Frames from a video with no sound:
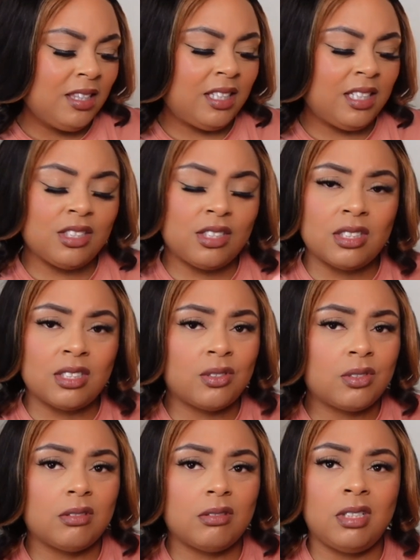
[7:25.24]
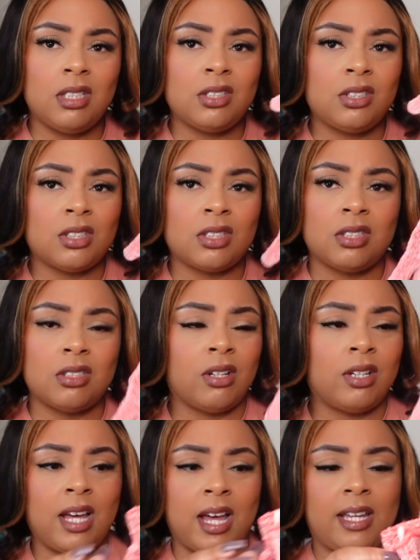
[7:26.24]
these just these just
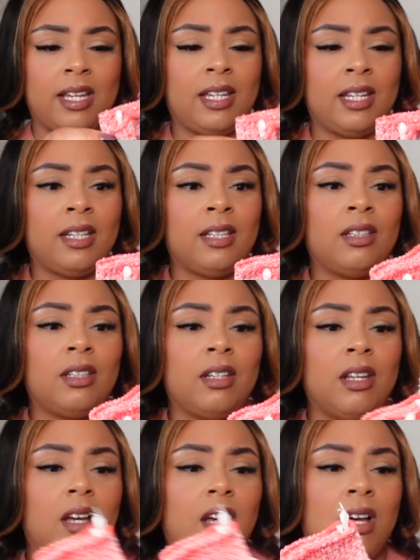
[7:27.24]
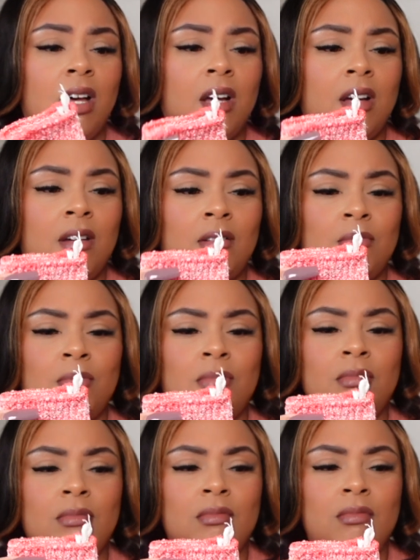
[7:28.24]
are not hitting. Um,
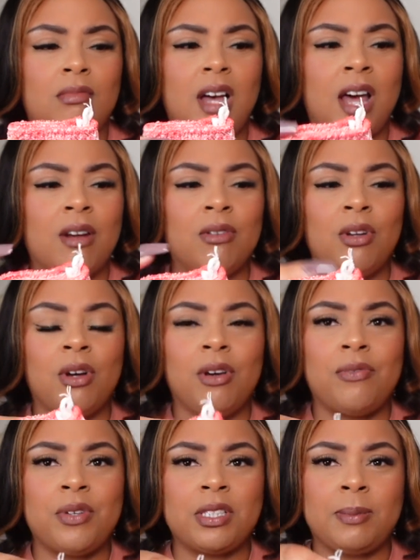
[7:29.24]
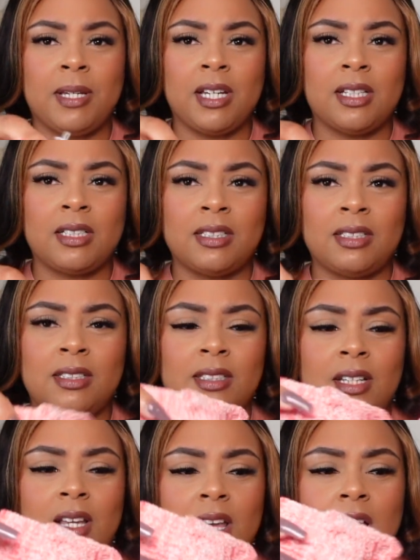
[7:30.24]
I don't know if it's because
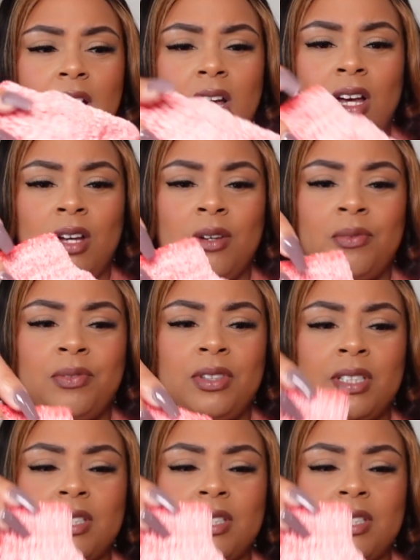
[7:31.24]
of the